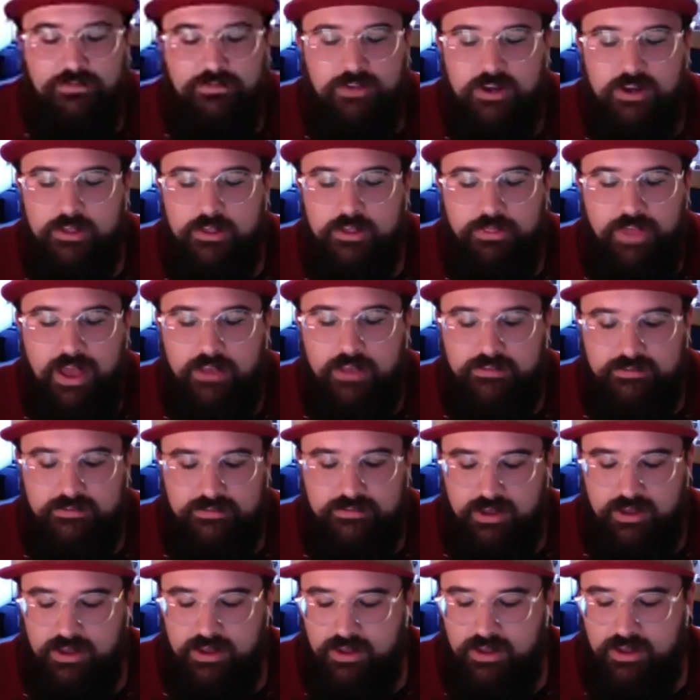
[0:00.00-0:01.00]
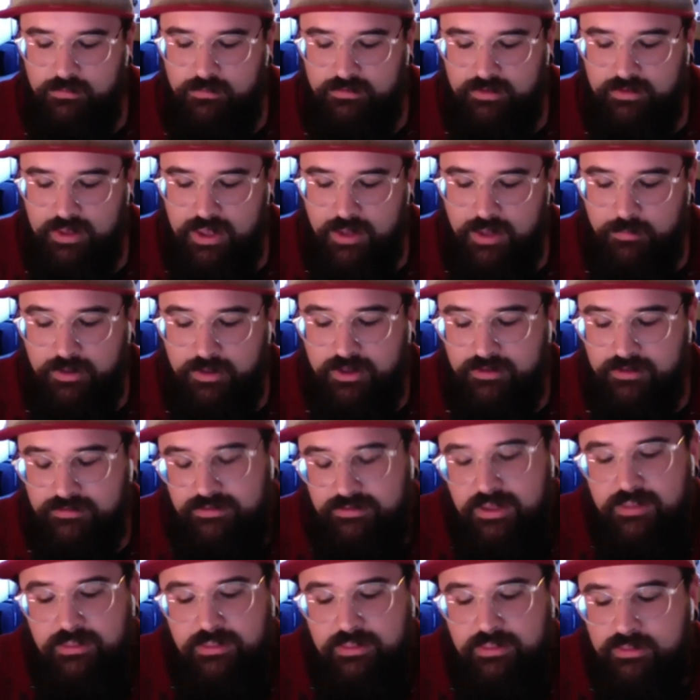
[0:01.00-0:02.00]
it 1,000 times, because
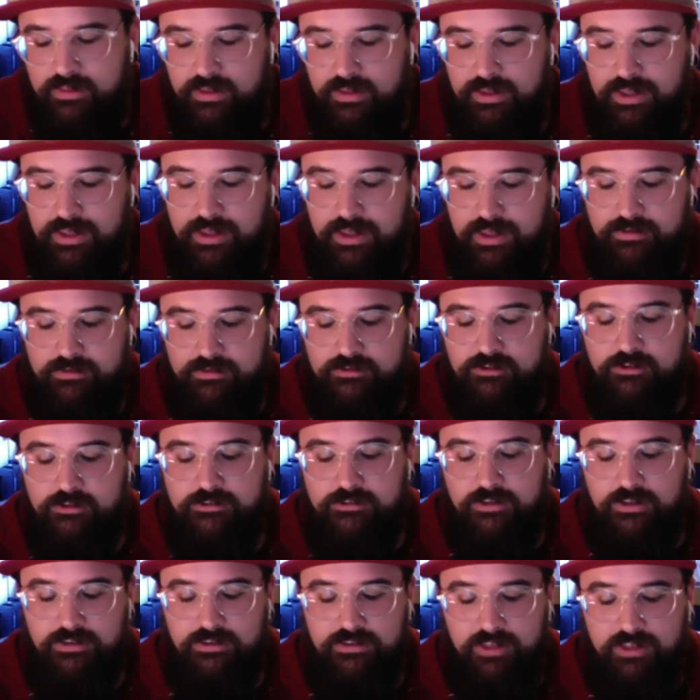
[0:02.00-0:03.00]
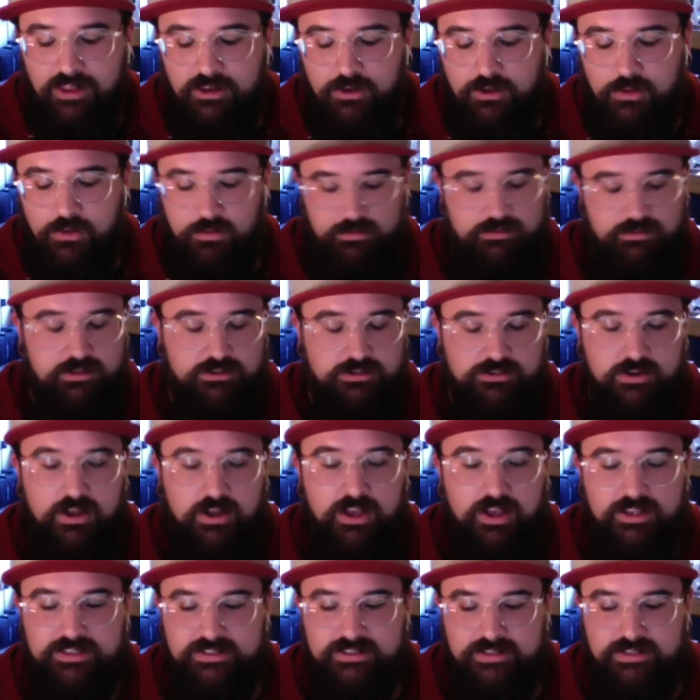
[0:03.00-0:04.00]
then it just continues the
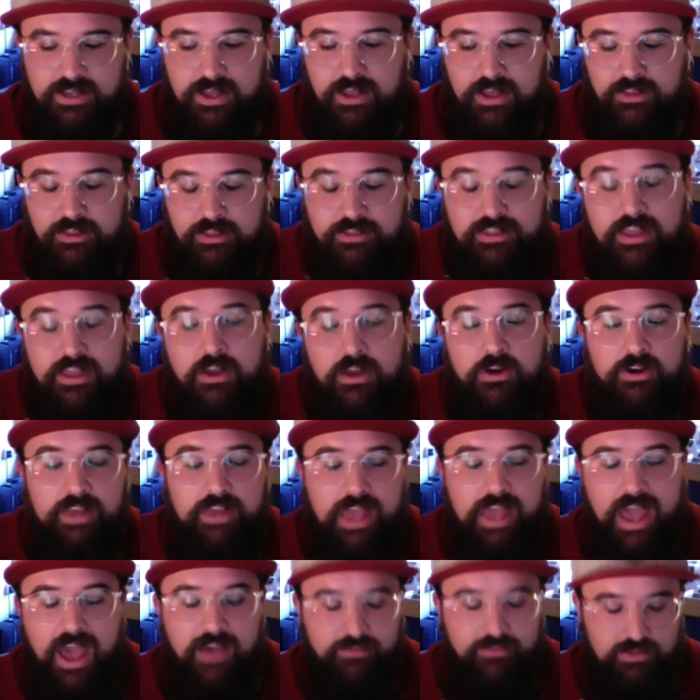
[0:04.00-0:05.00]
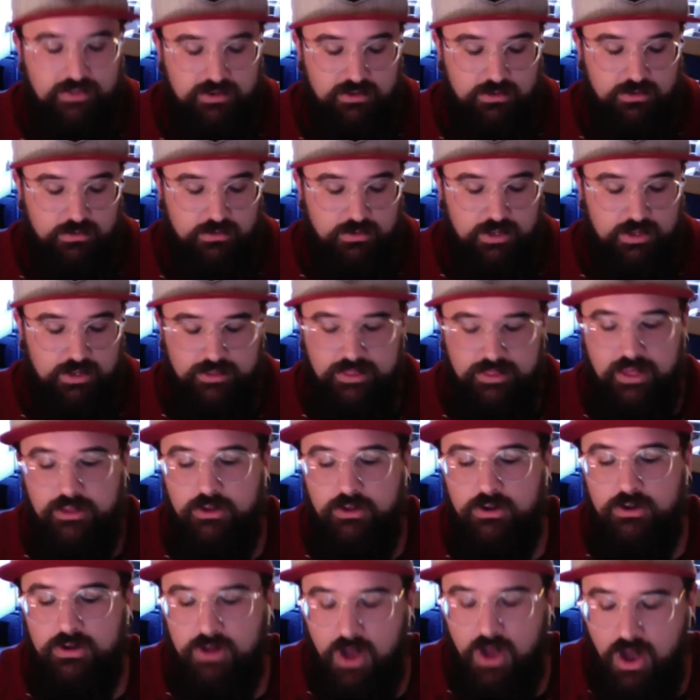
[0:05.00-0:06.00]
trust that they already have in you, that
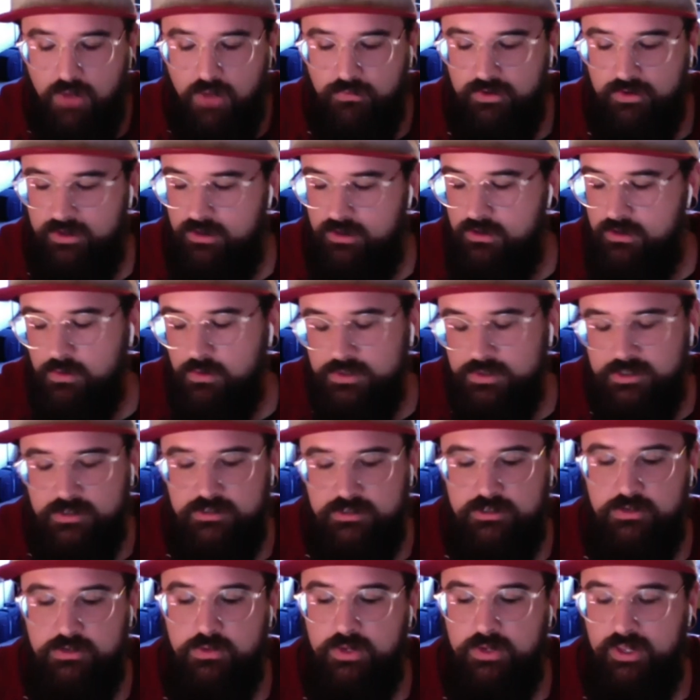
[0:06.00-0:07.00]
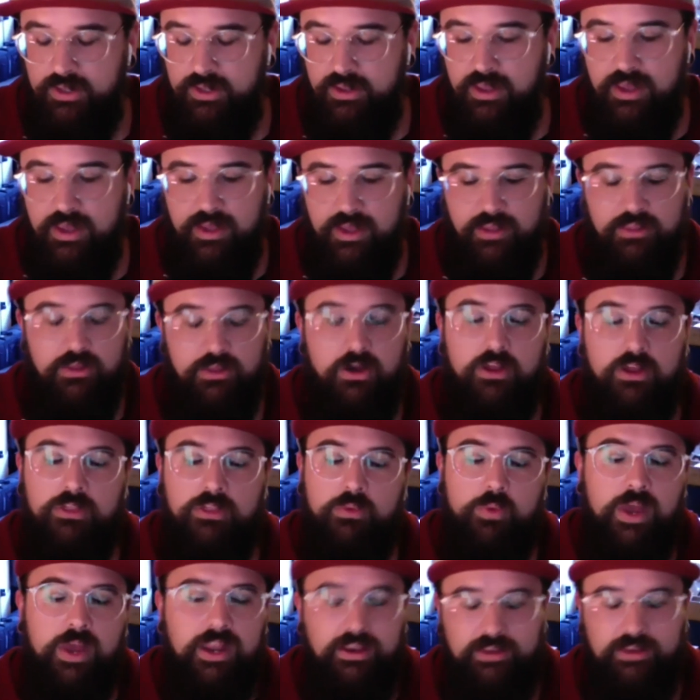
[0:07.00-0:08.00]
you're confident, you know what you're doing. On the
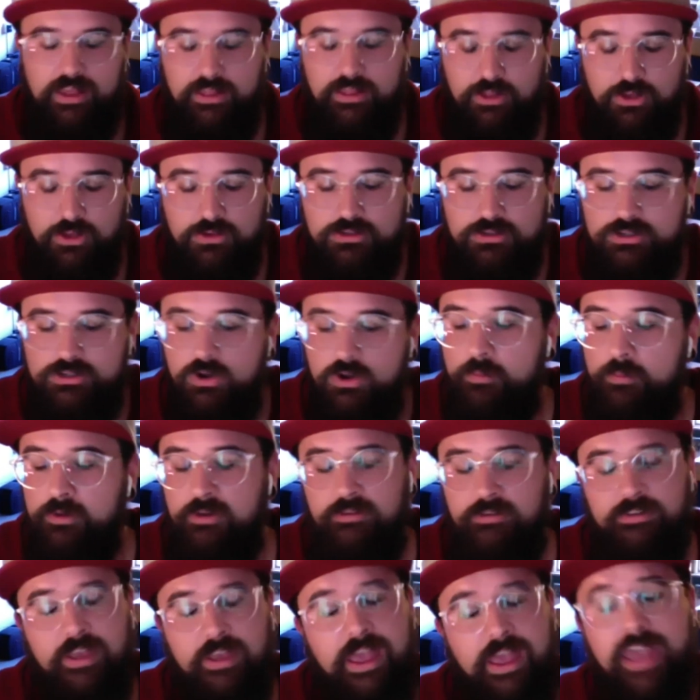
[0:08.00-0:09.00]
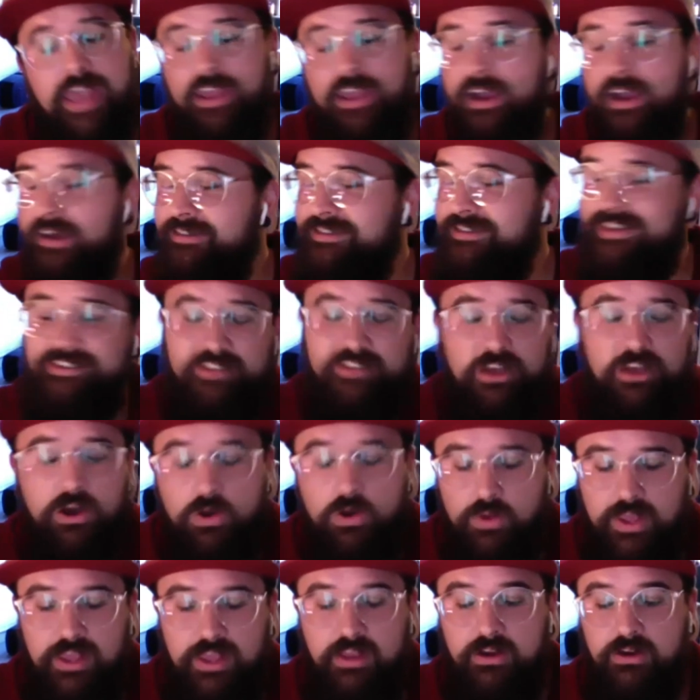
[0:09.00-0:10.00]
wedding day that you show up and you say, hey guys, let's go
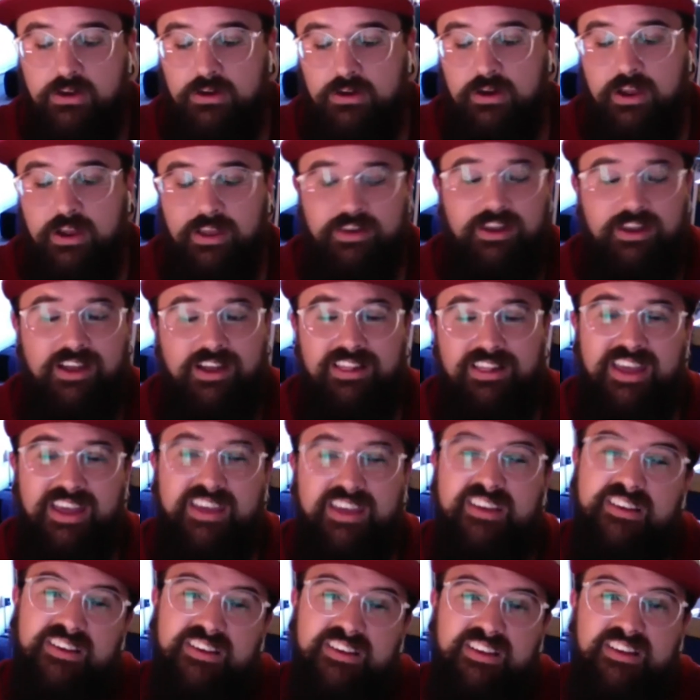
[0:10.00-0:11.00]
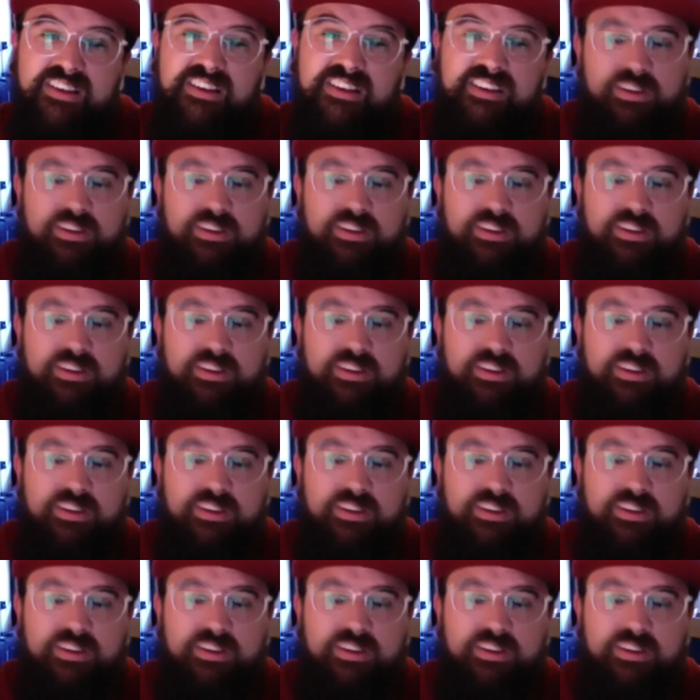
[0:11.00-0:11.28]
here. Not like, do